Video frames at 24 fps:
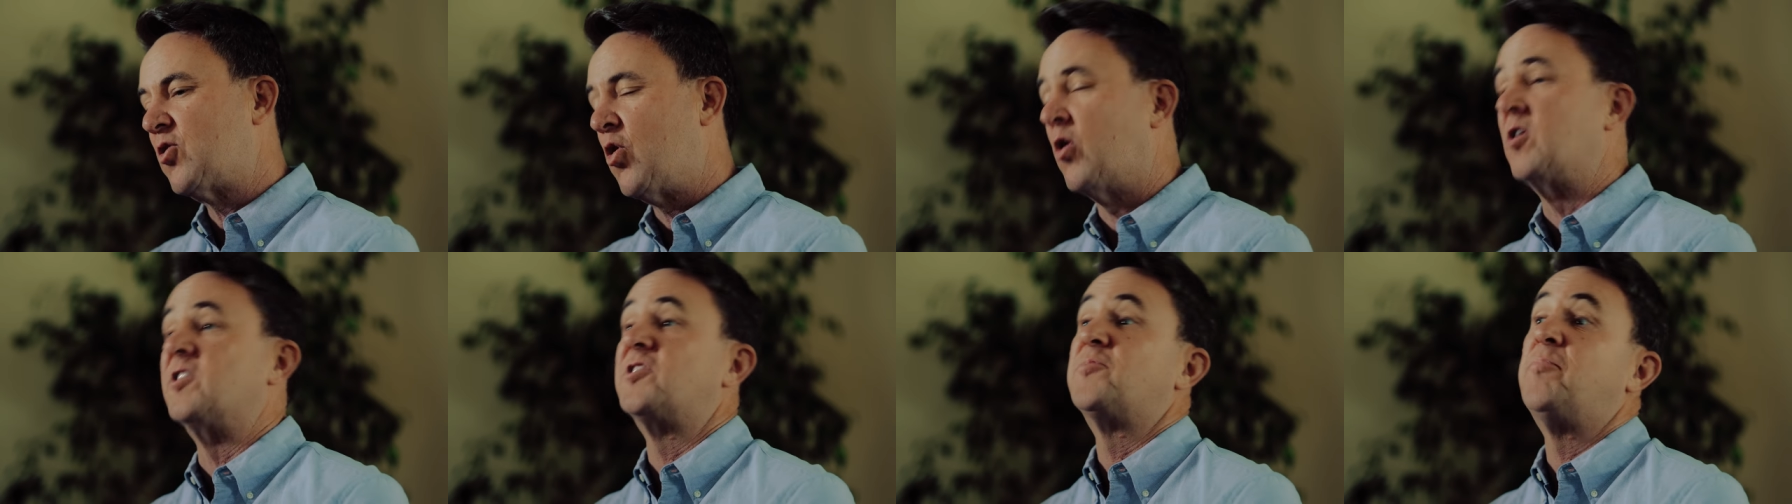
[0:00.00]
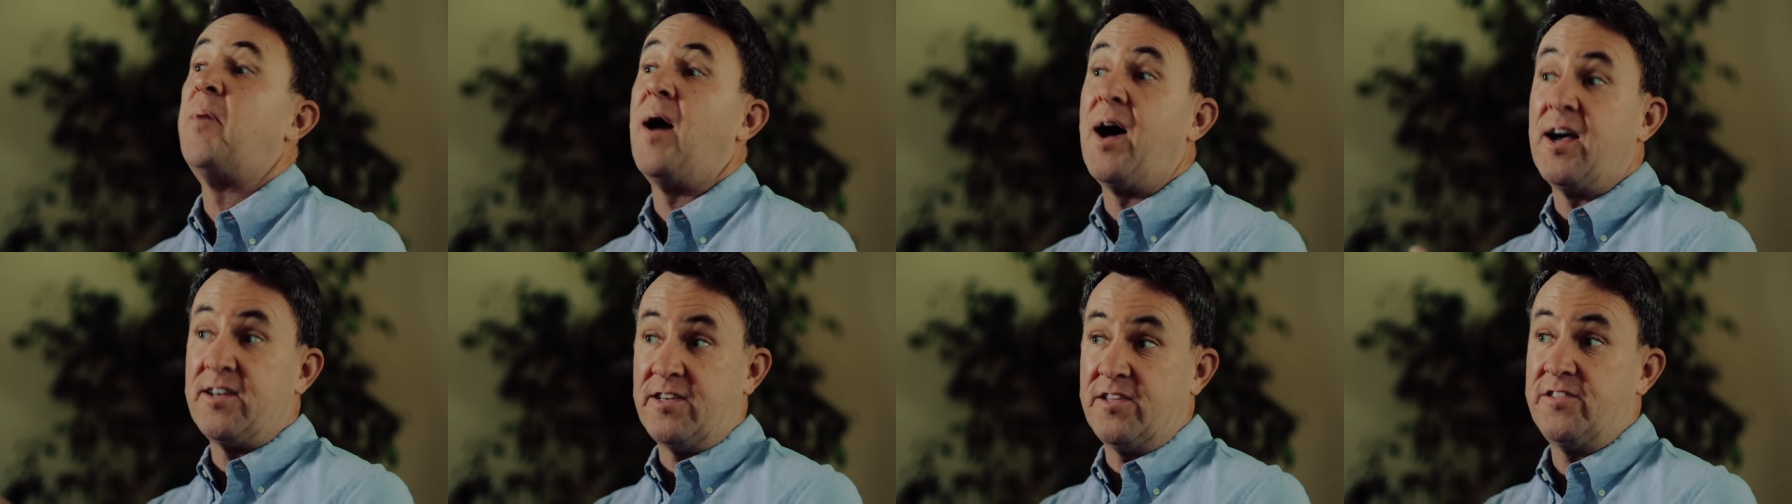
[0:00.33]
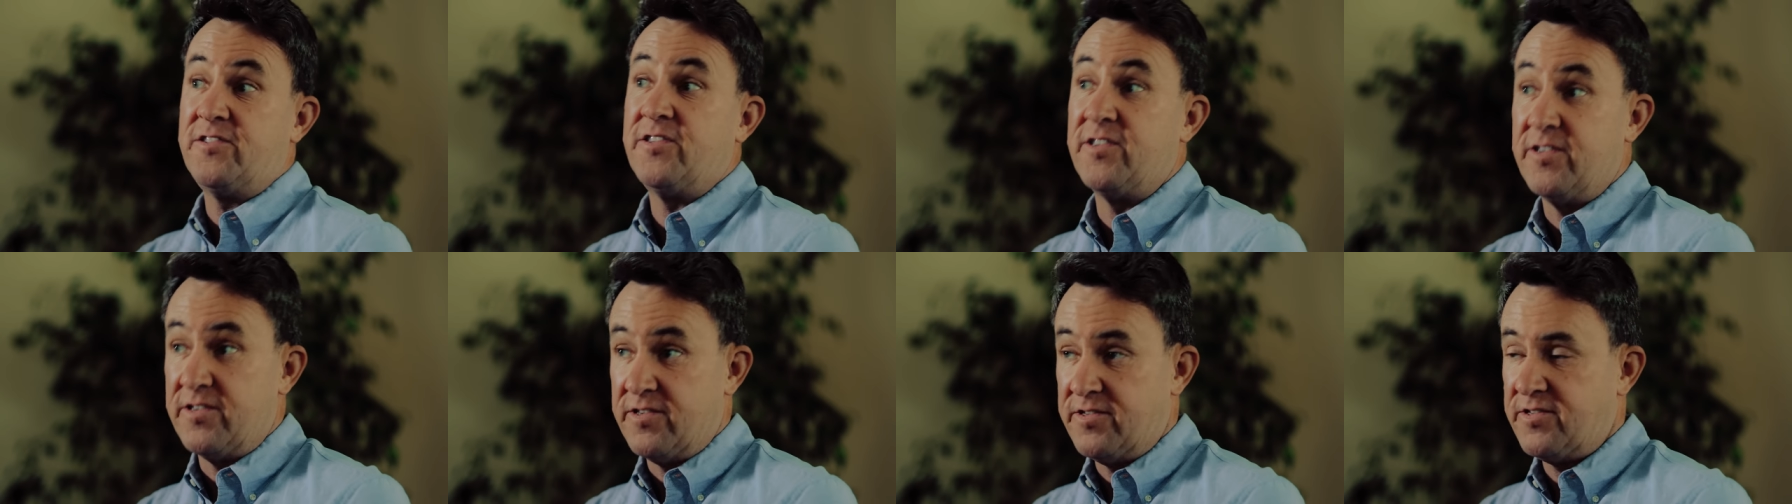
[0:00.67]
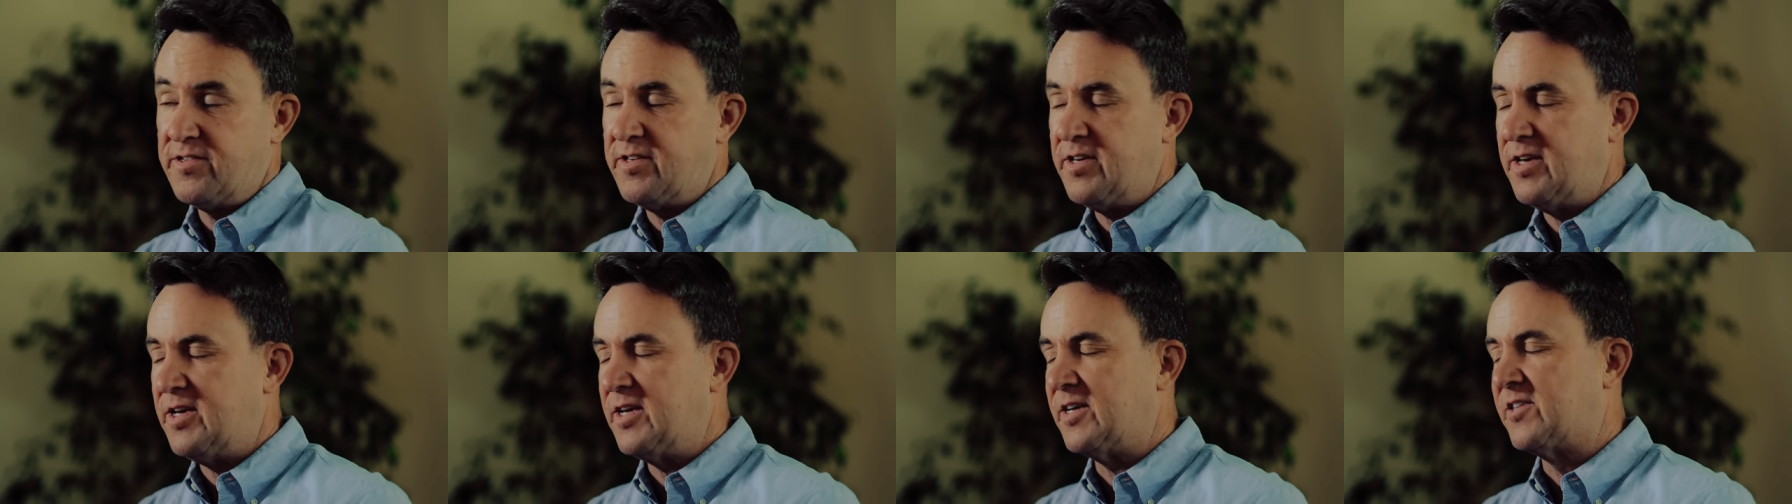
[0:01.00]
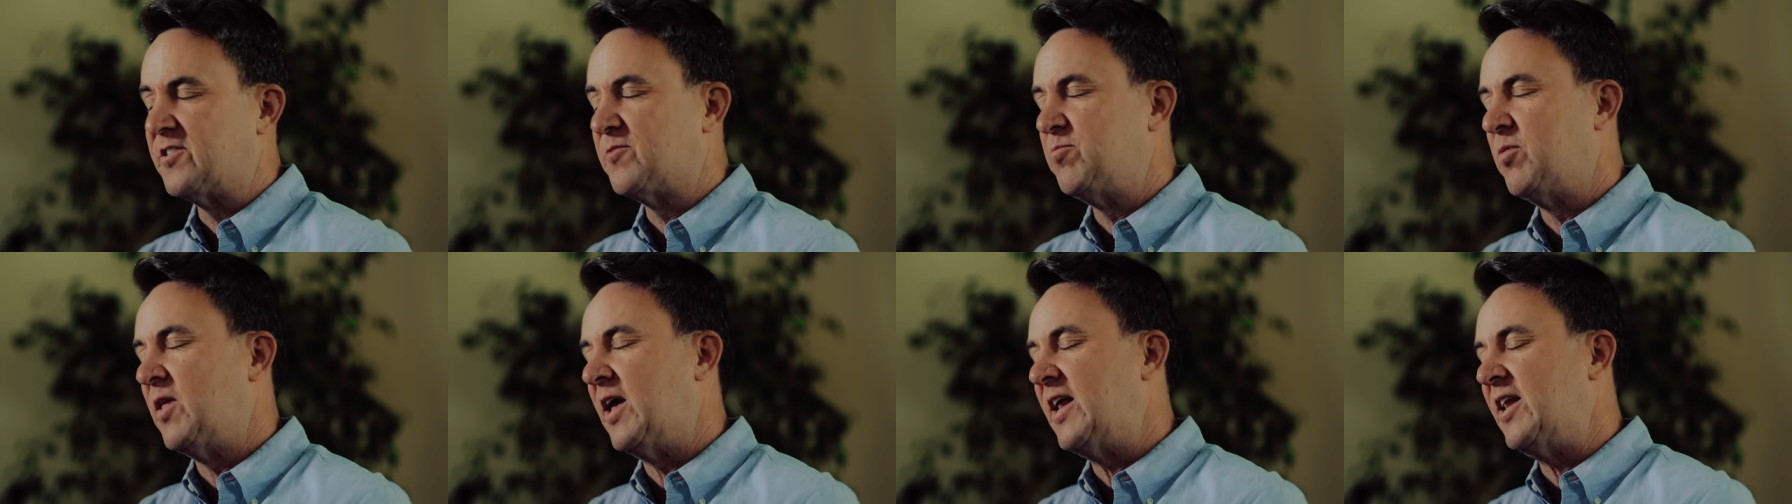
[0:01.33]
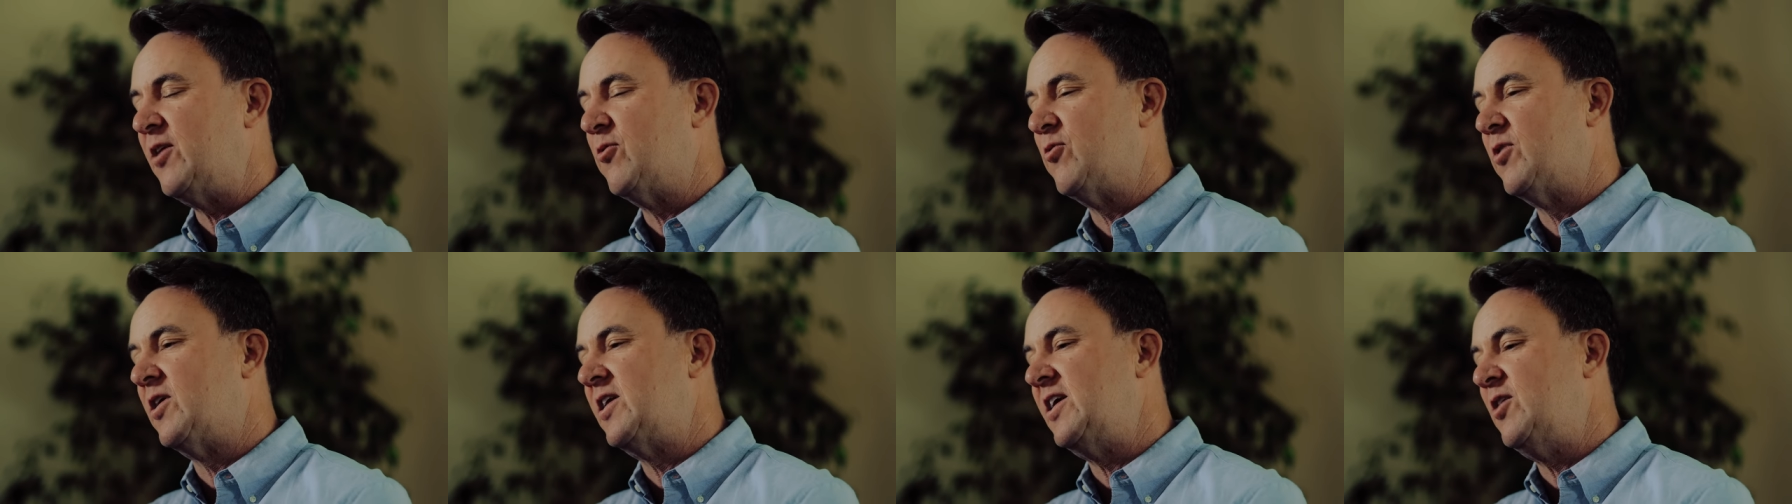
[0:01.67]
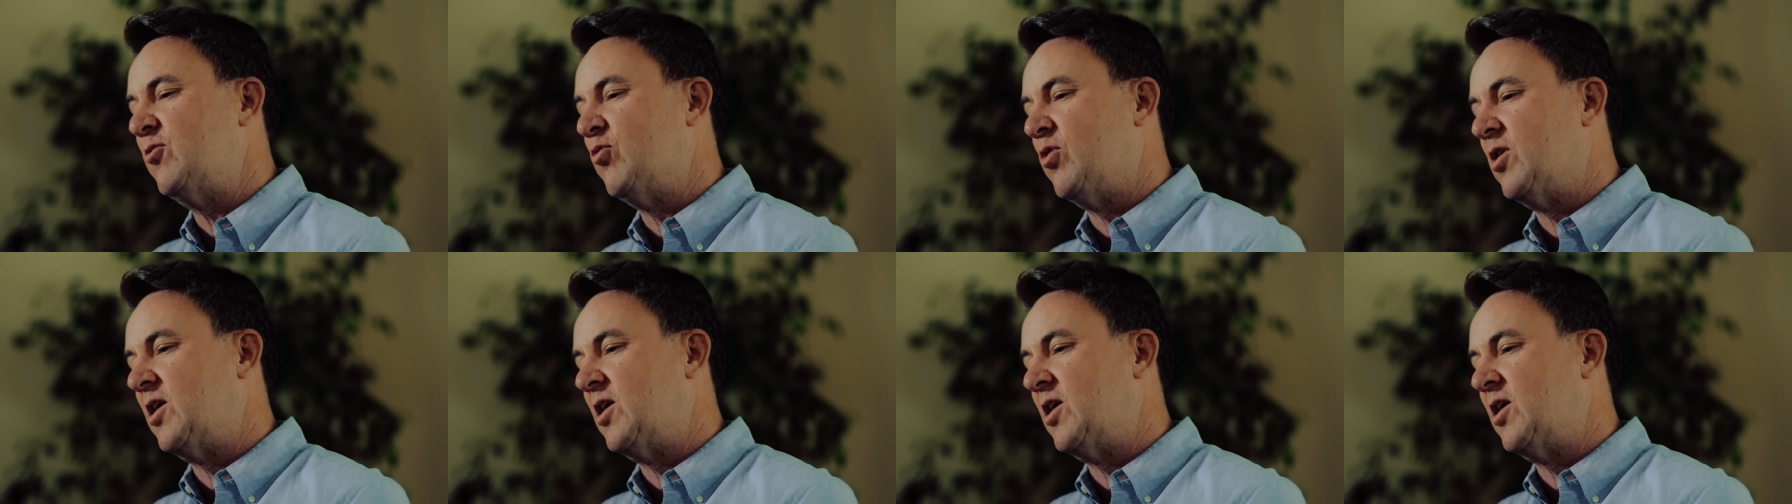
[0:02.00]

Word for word: correspondences explaining what he